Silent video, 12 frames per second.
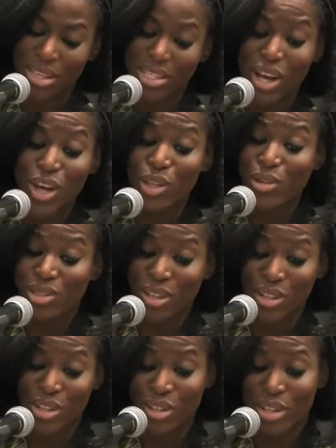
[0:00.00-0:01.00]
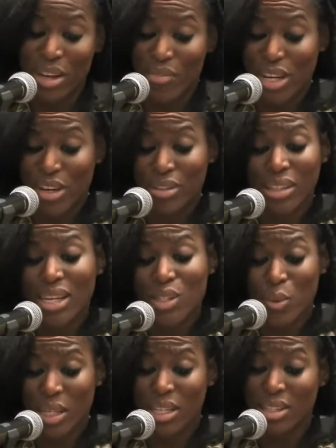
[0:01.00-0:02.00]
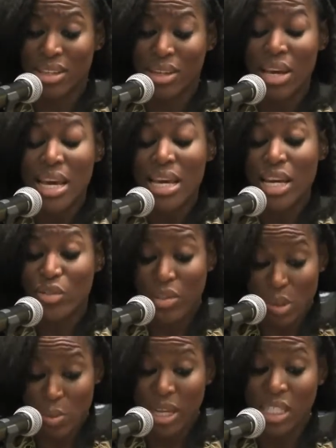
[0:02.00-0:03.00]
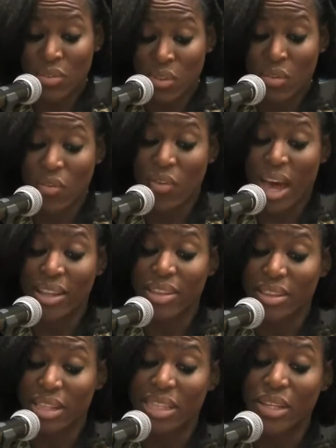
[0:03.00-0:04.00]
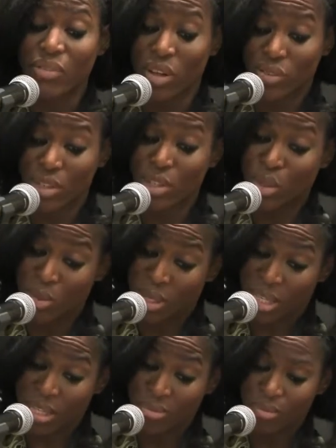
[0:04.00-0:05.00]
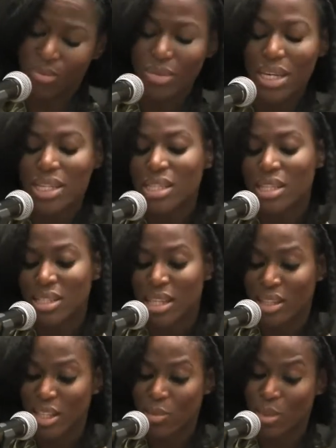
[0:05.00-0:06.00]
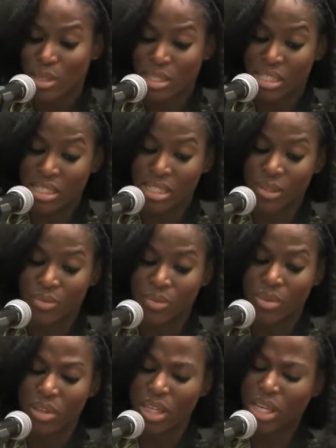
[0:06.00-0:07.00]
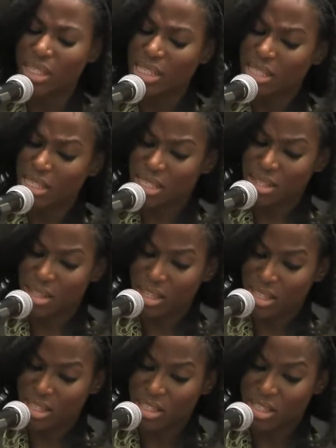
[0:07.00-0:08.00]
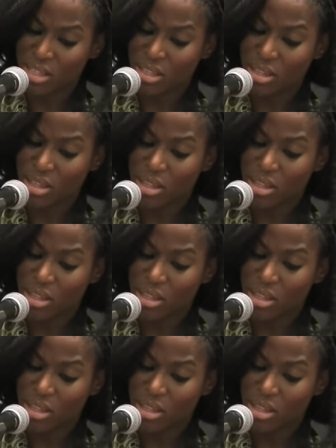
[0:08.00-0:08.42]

His other son couldn't have cared less what he did, irrespective of the fact that they lived off his doing it. He didn't take this personally. At least he didn't think he did.